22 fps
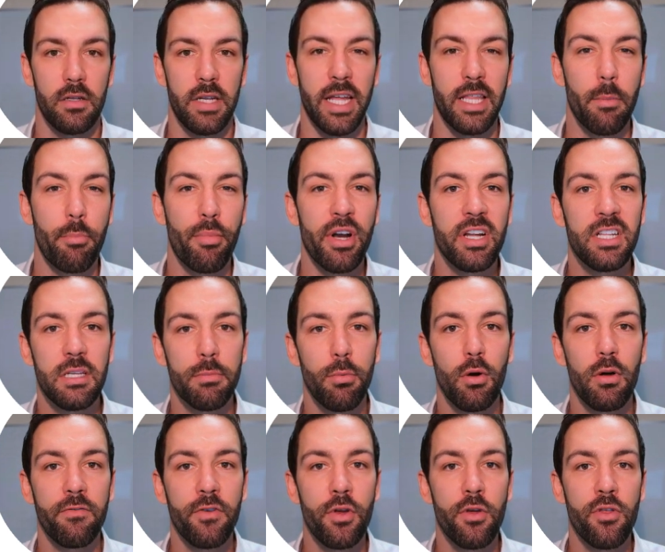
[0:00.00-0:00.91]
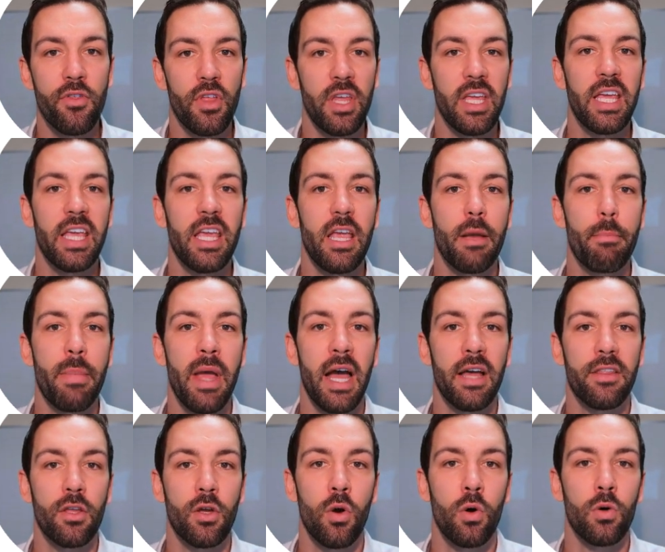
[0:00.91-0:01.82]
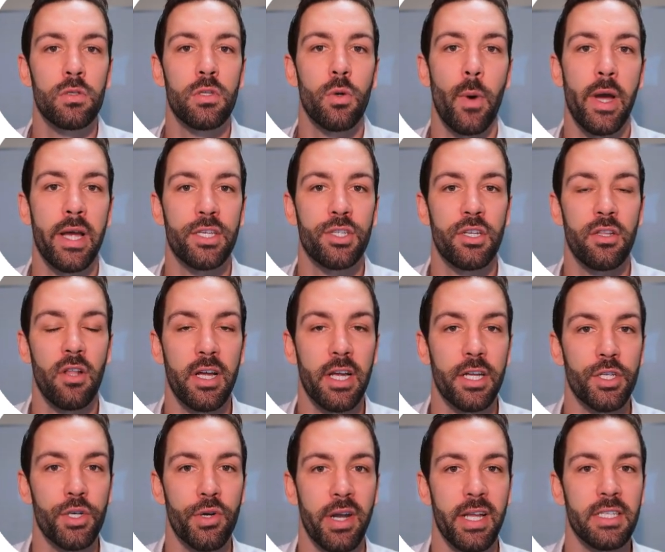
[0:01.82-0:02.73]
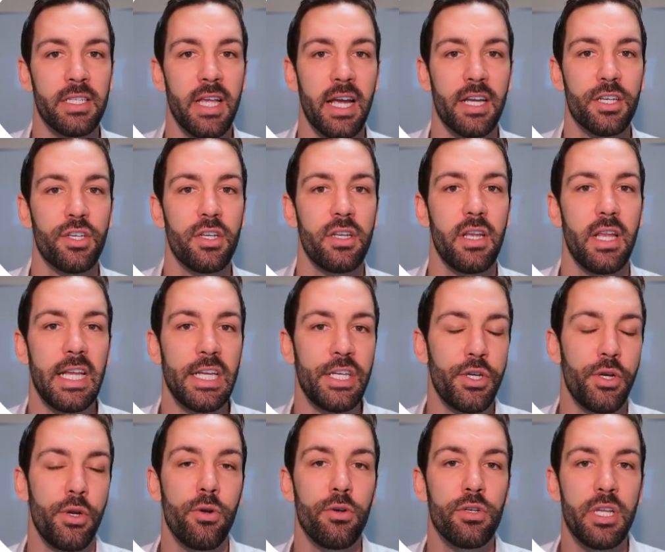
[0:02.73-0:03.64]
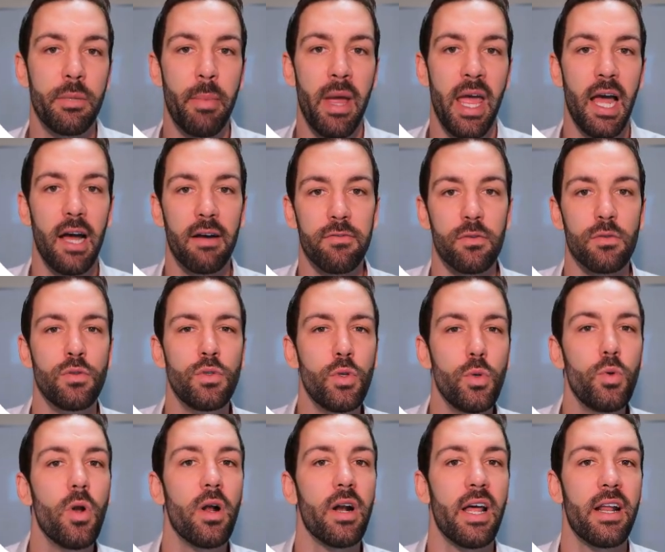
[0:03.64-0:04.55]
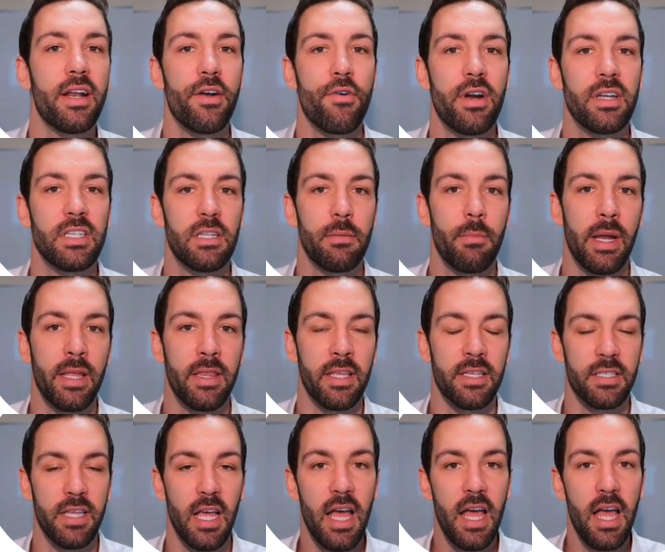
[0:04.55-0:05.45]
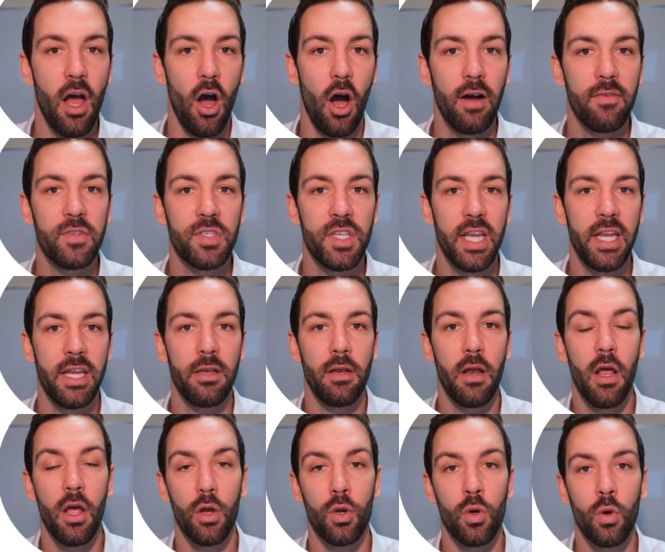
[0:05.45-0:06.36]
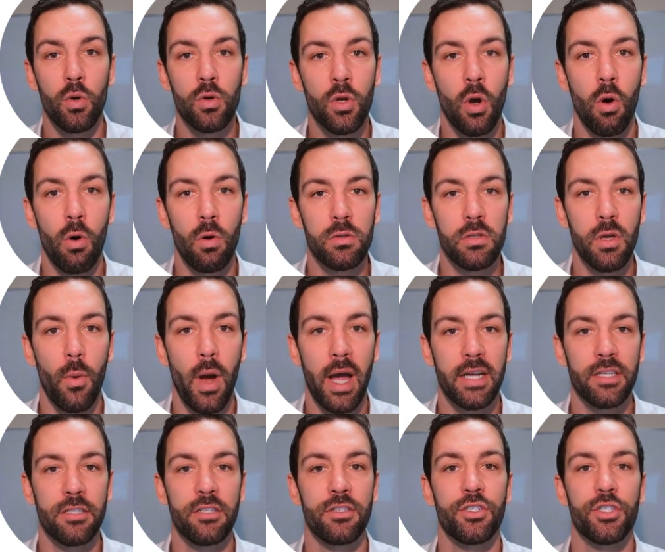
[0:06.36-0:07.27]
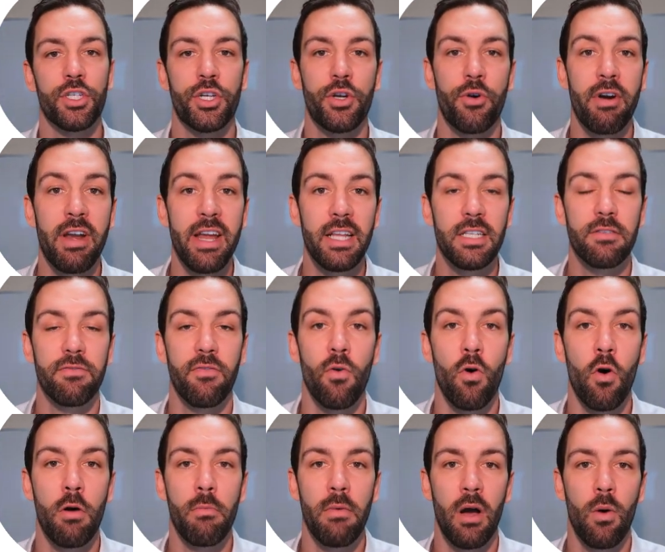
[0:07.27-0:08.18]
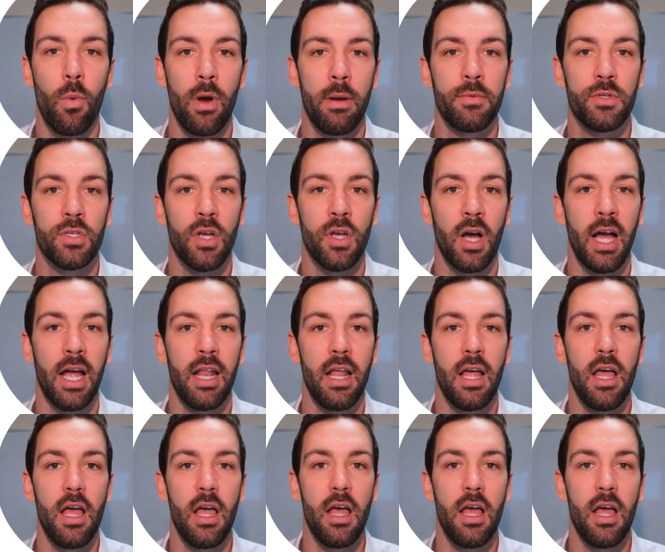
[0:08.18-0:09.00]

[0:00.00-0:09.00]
Now, the principle of you thinking about the call to action like a transaction is hugely powerful, and do not underestimate this. I've seen good call to action transform a website